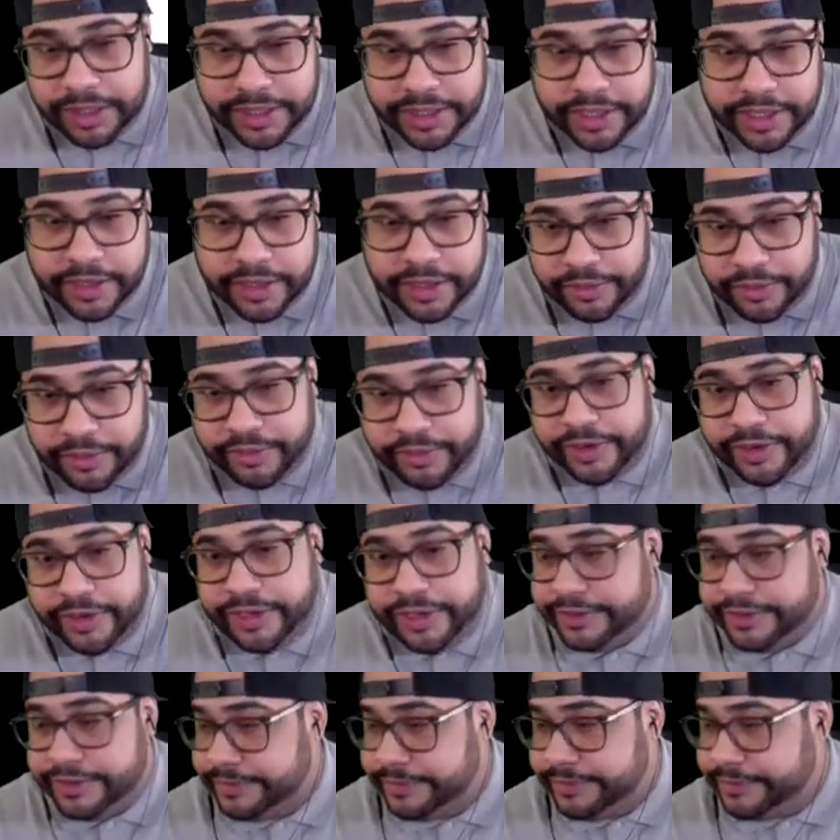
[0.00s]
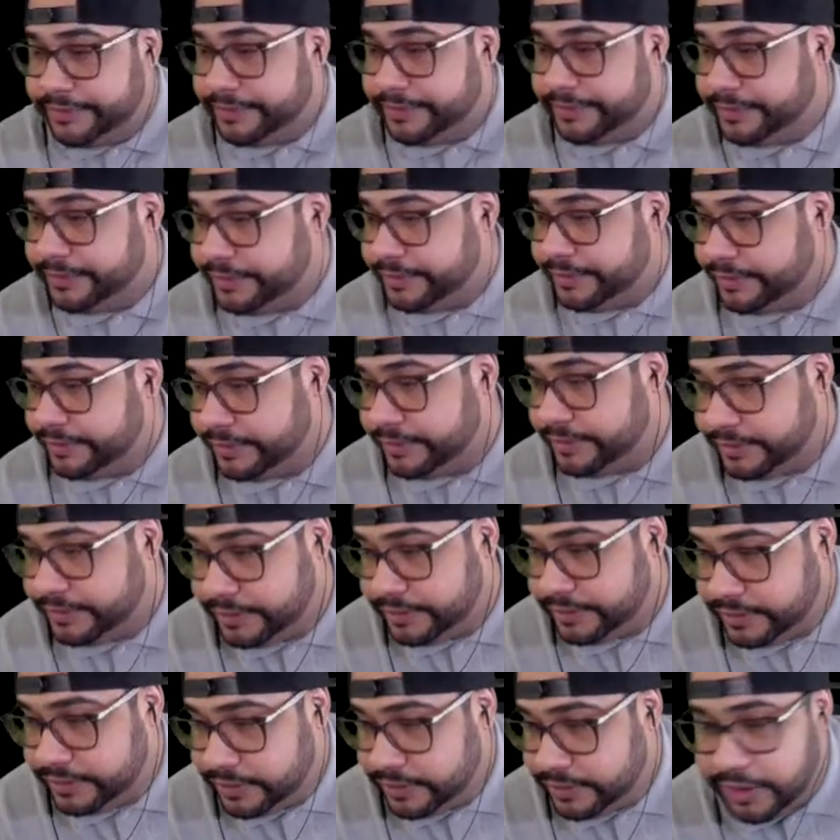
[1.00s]
and gory.
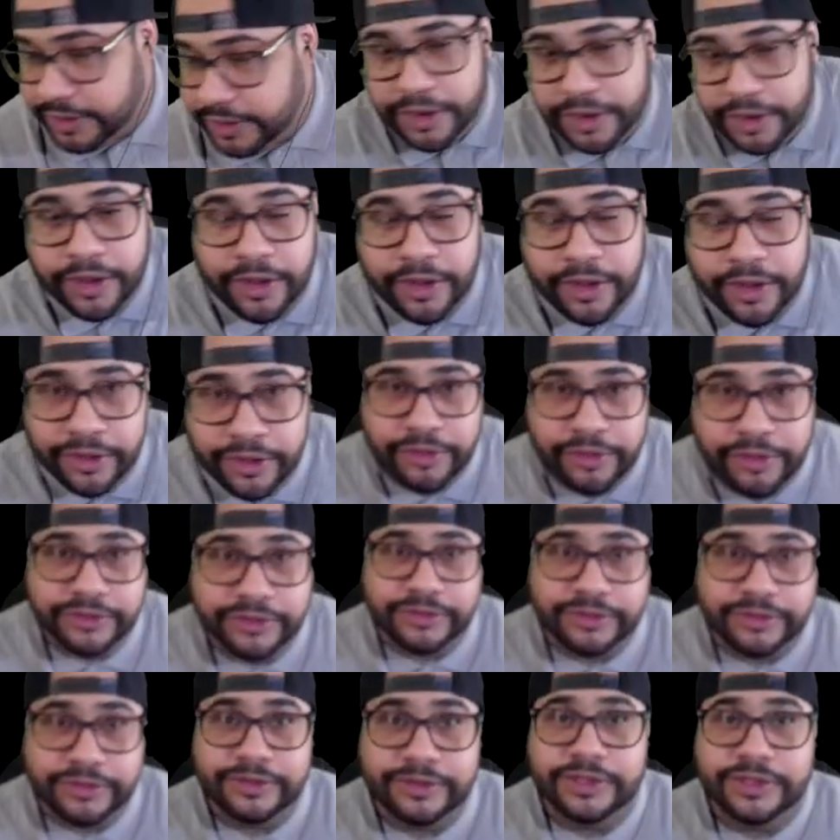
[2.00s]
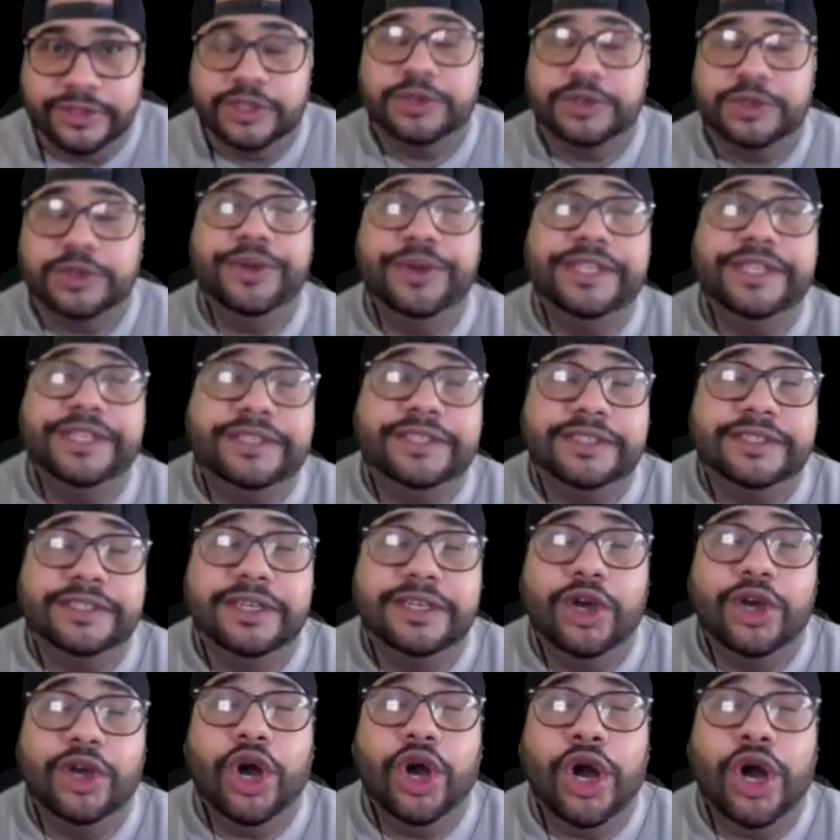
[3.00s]
Oh, sweet
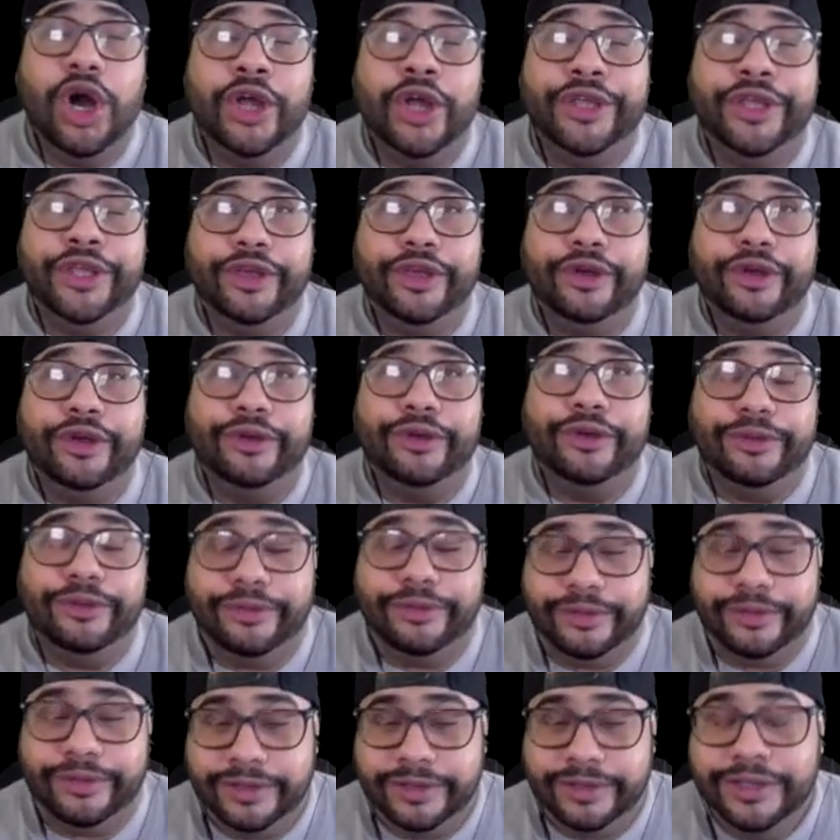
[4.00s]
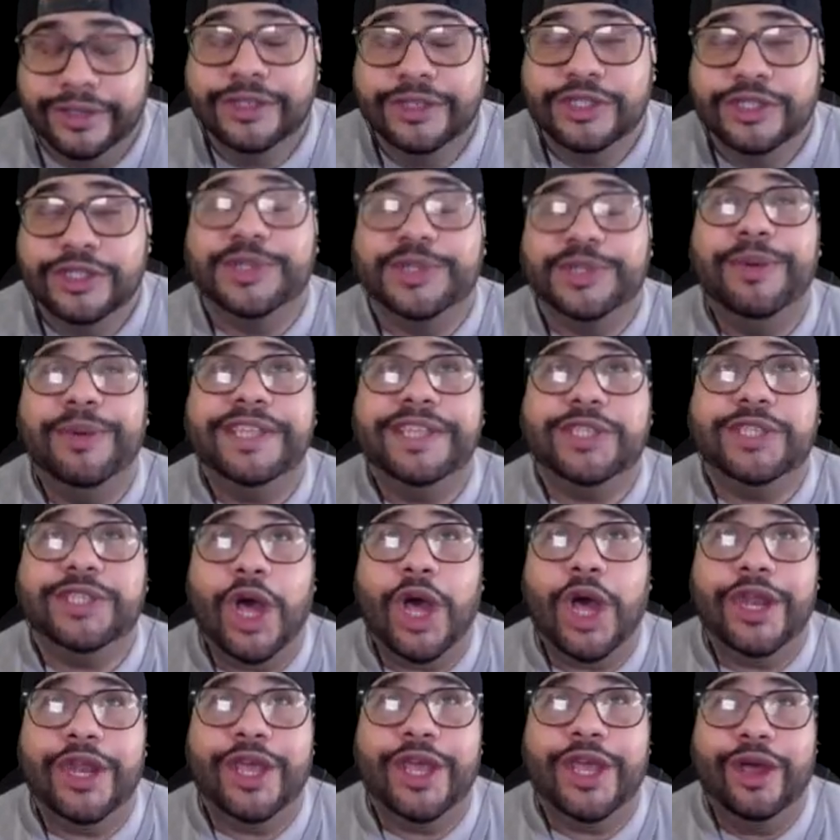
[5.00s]
audio, sweet
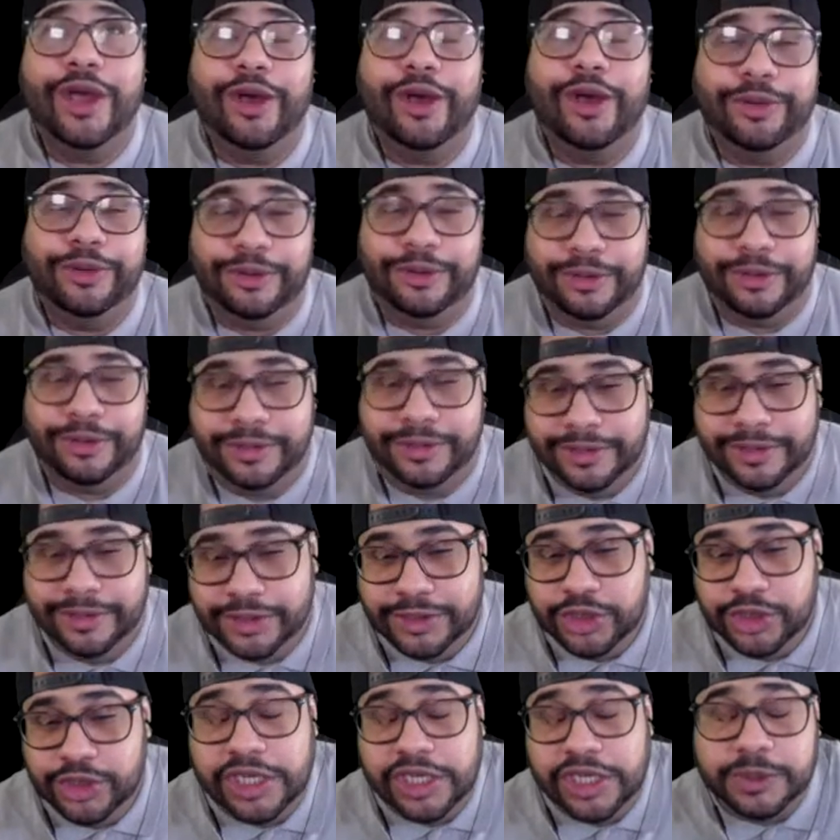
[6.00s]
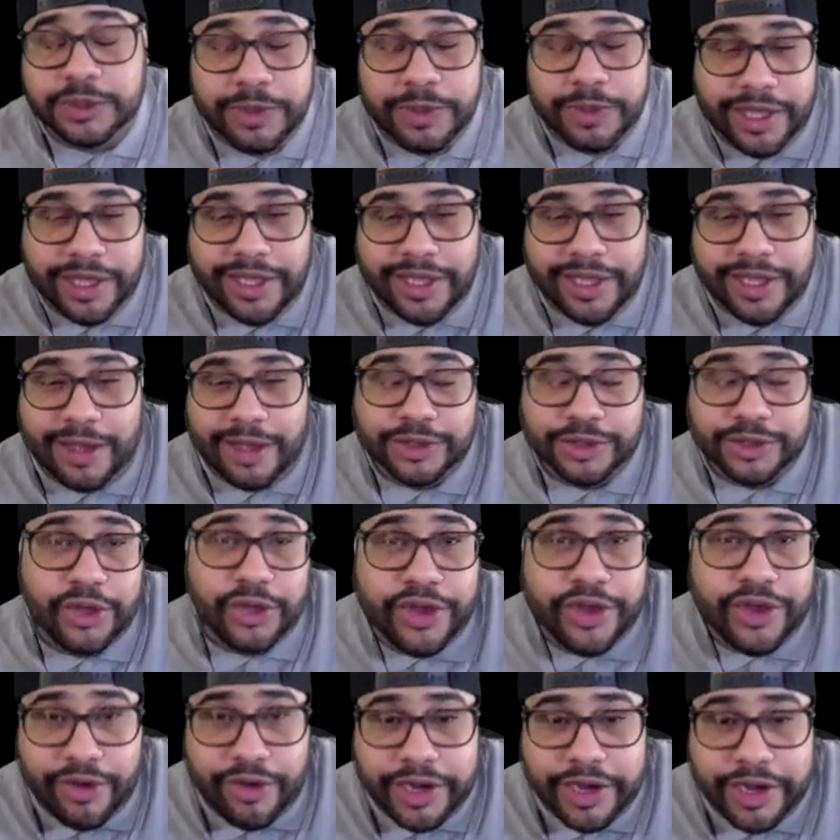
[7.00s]
audio. Trust me, I was
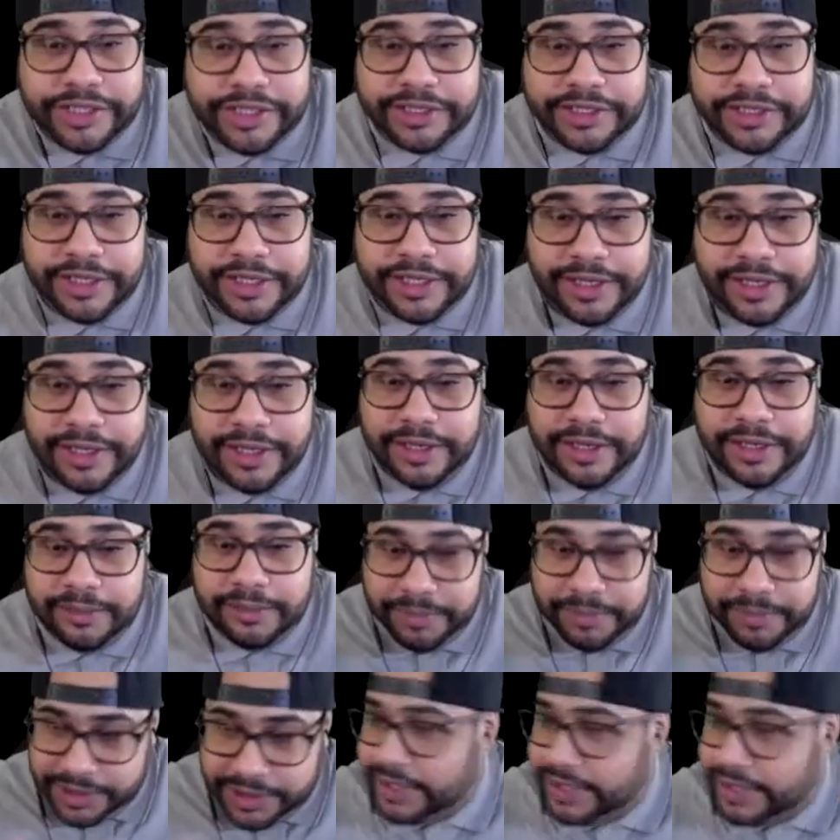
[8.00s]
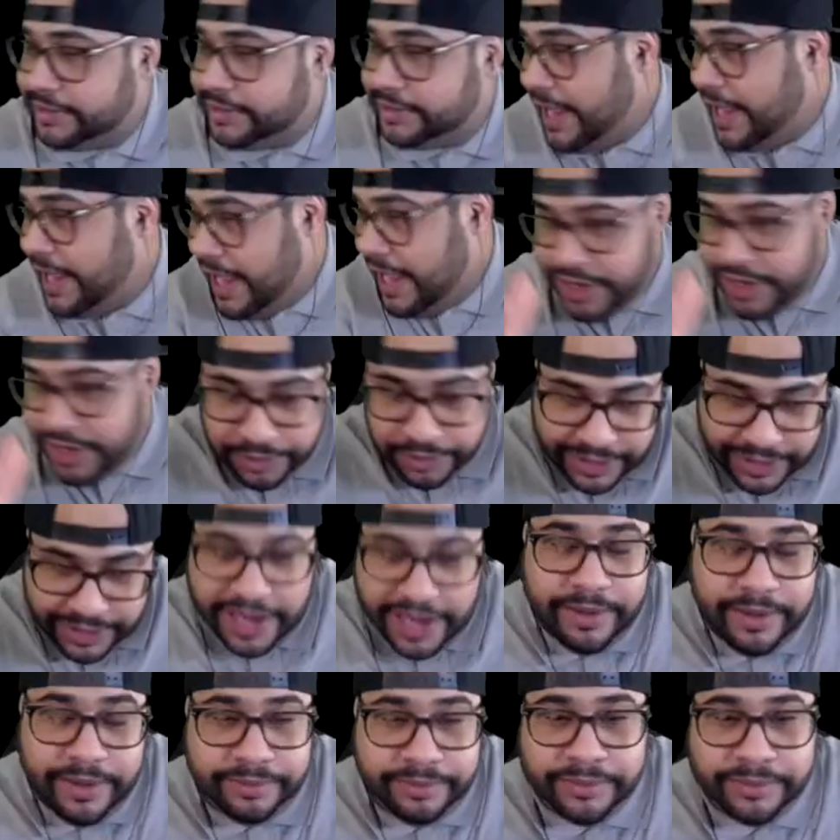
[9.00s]
going crazy because I had no damn